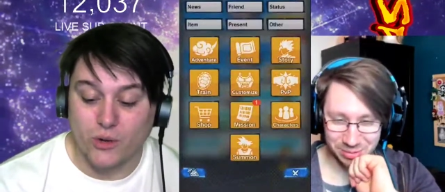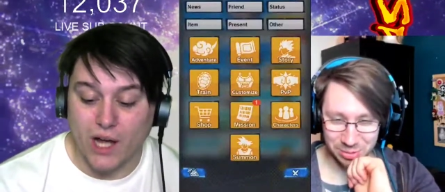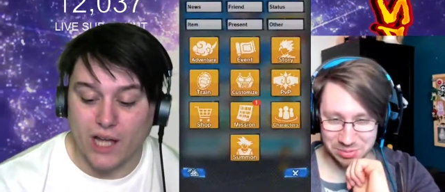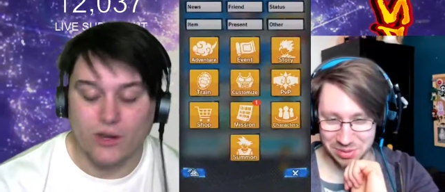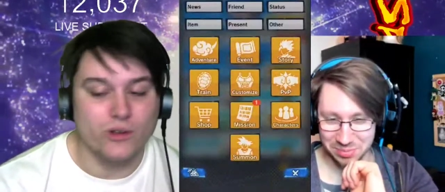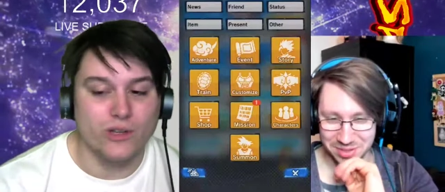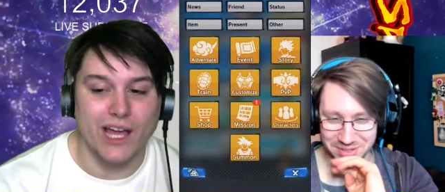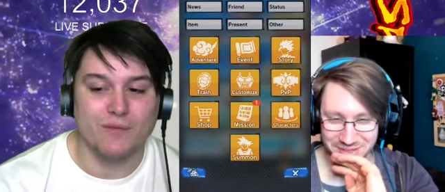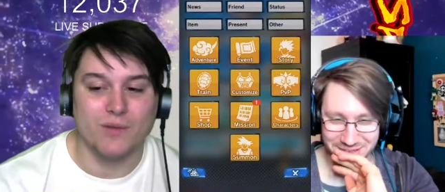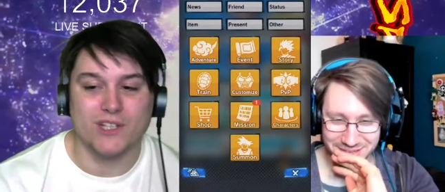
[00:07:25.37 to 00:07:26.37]
Speaker 1: guy. No, you can't
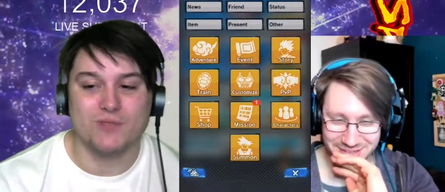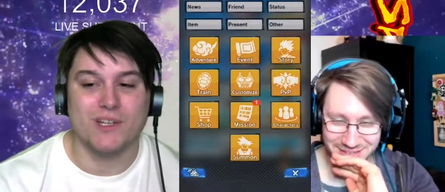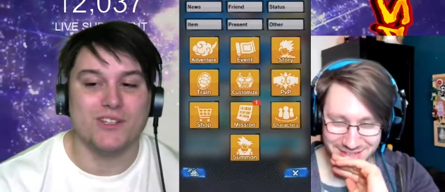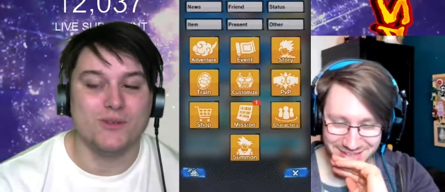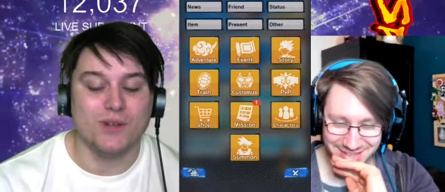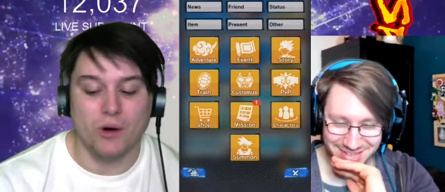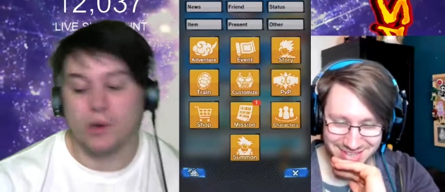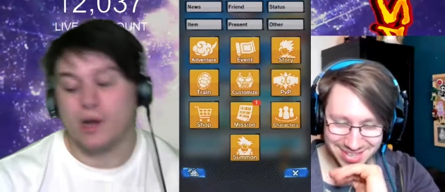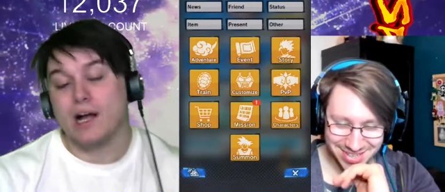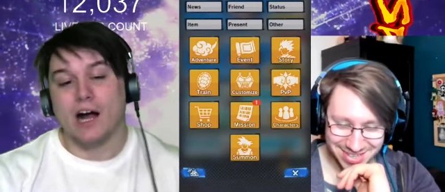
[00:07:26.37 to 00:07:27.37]
because we have to do it. Oh,
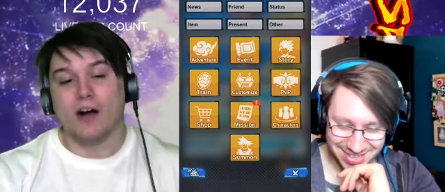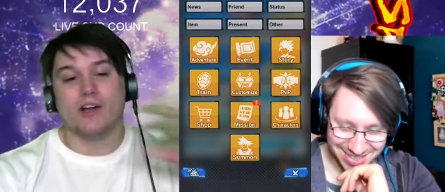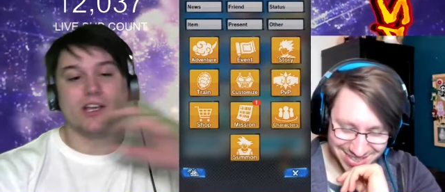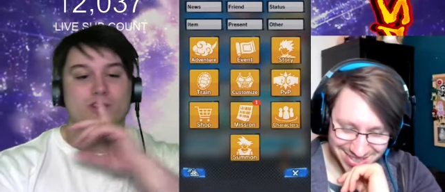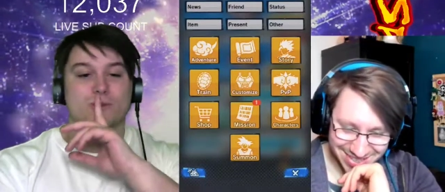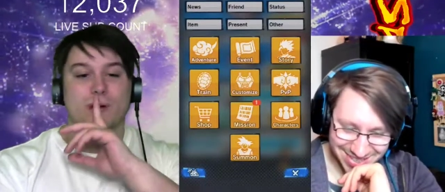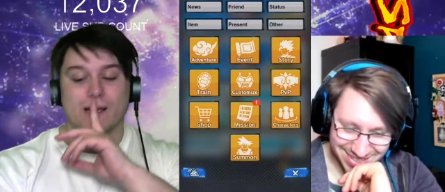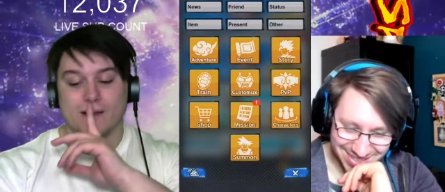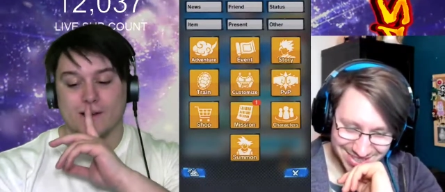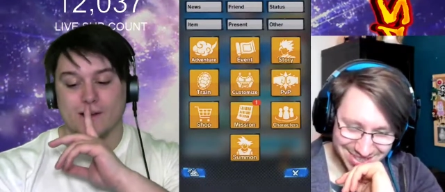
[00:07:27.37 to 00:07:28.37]
okay, so Ryan.
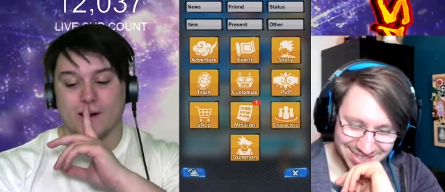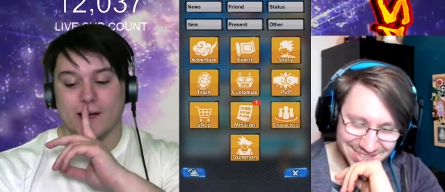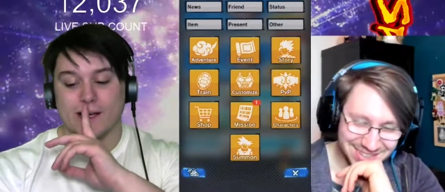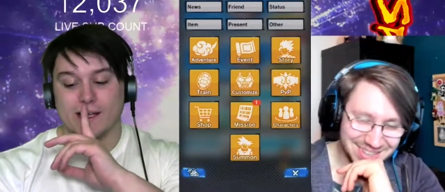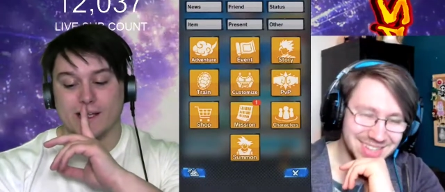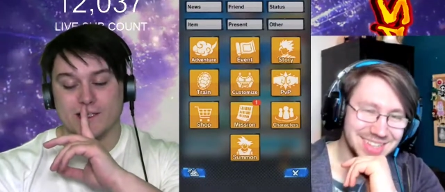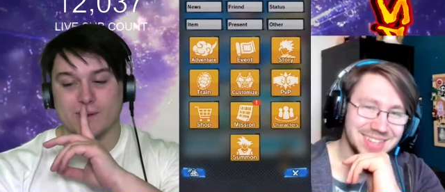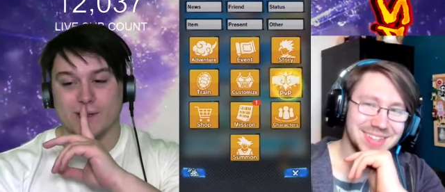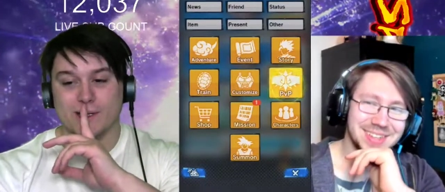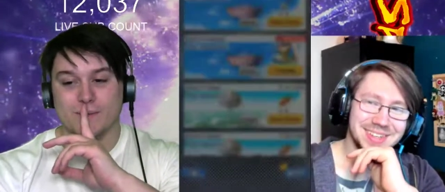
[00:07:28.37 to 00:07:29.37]
Okay, let's do it.
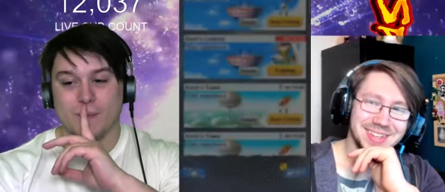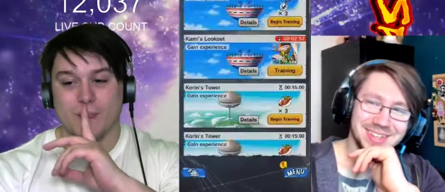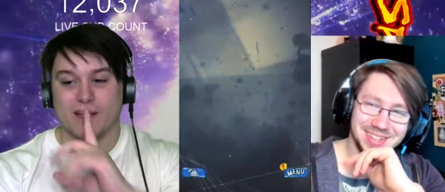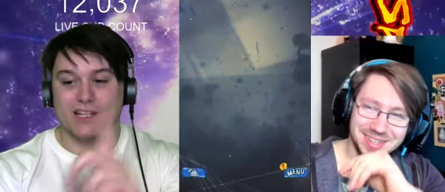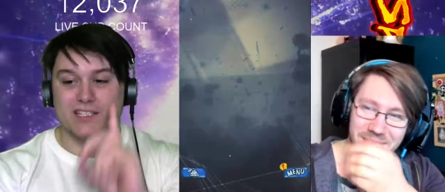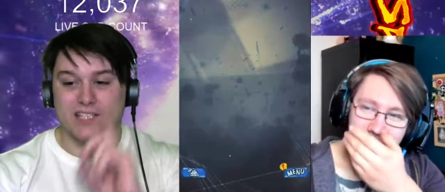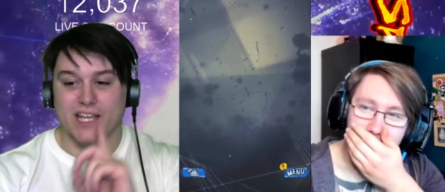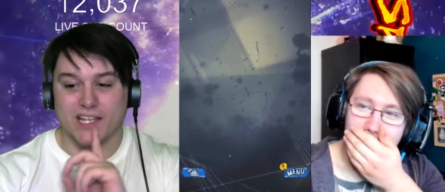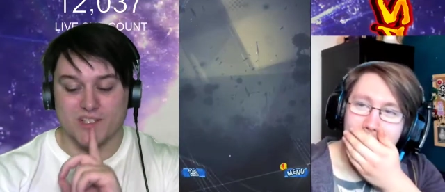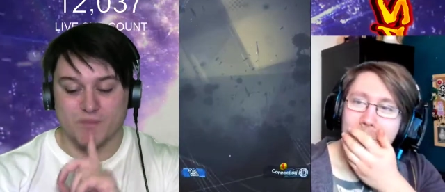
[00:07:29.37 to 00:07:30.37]
Let's take
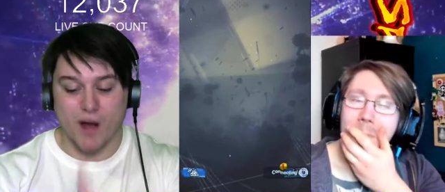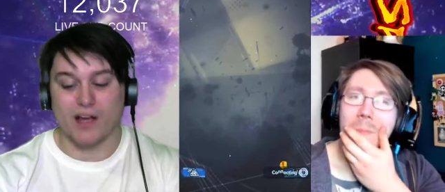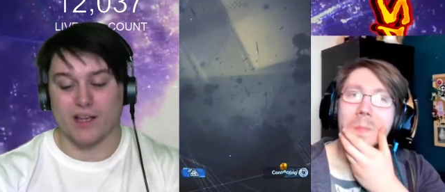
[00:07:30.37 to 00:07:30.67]
sparking